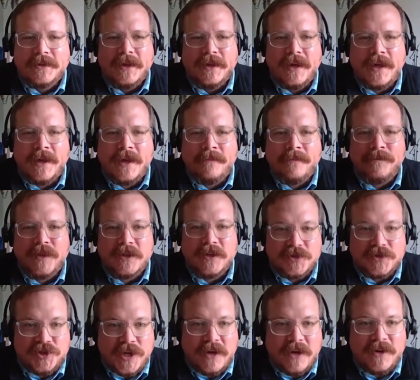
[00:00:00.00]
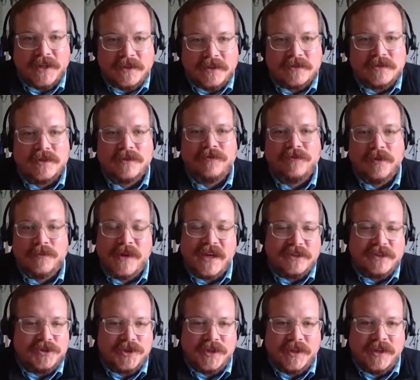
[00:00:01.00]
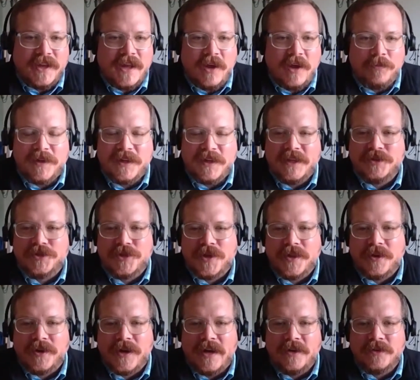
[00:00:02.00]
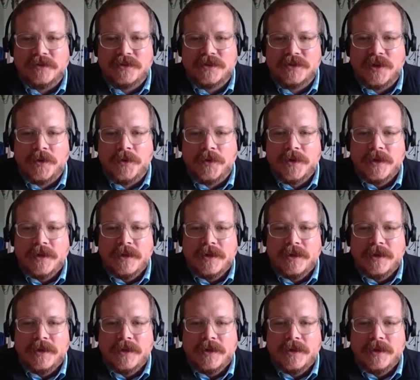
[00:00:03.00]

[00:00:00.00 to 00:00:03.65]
They're sharing this information and helping each other out. So